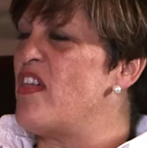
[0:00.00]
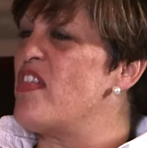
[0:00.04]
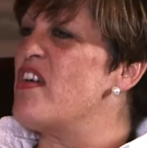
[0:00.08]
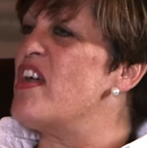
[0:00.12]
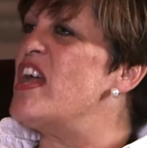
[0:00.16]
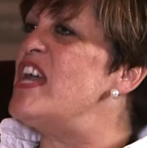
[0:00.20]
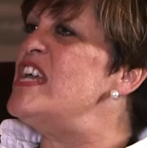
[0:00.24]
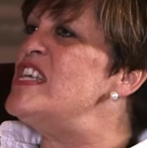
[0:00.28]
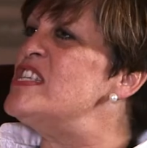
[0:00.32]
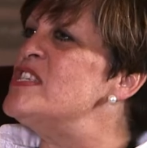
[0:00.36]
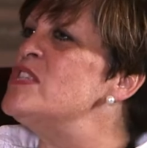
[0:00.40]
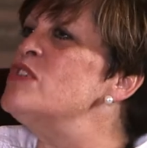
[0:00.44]
that
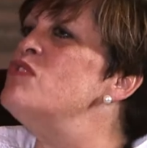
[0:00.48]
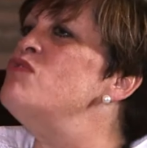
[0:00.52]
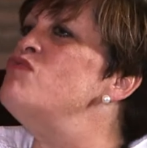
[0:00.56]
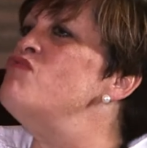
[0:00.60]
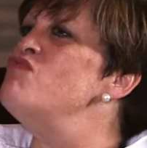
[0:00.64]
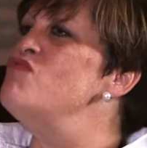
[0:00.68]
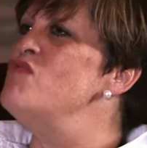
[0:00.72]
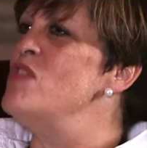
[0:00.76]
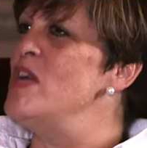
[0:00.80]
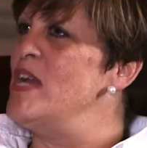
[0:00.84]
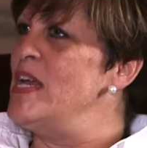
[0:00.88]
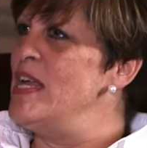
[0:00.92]
there
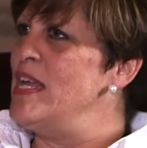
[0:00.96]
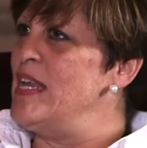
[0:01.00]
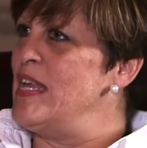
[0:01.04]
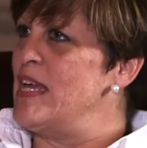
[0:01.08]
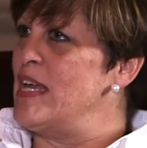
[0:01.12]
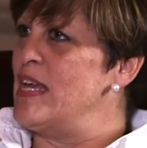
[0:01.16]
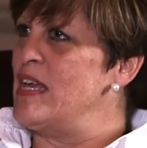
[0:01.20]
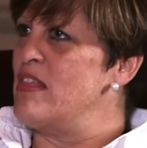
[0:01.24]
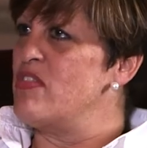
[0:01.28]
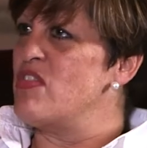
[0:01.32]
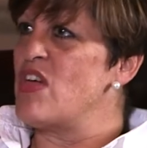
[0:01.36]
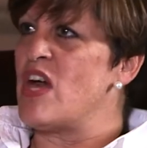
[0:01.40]
isn't
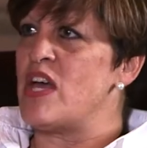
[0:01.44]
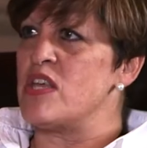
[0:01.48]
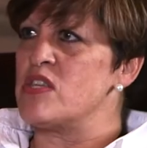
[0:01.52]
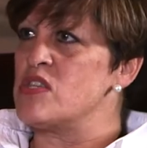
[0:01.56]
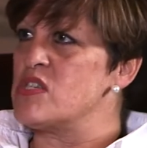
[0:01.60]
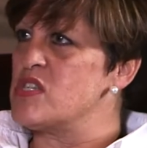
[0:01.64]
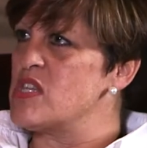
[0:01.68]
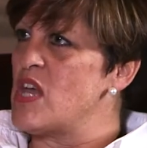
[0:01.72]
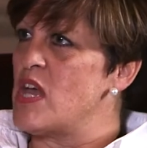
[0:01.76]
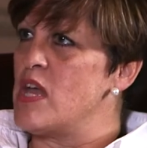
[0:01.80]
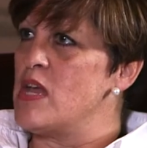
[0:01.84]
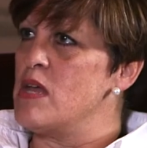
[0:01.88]
really that
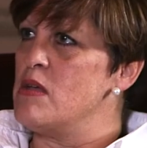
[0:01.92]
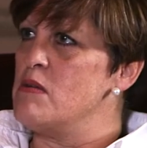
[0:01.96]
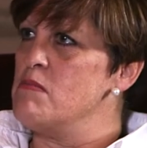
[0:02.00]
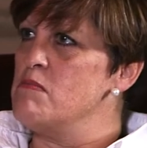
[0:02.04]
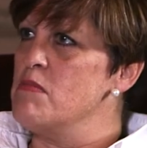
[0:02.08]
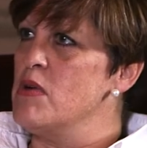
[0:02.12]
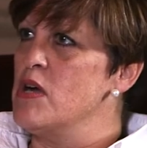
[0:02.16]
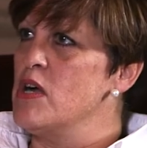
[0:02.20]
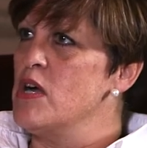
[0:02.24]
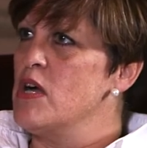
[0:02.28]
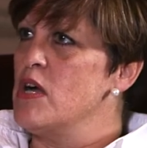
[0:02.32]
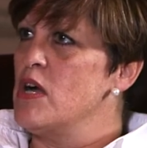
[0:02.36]

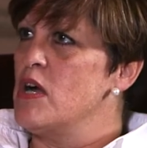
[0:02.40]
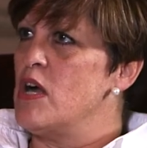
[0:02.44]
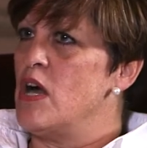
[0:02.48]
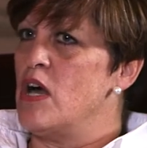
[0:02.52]
same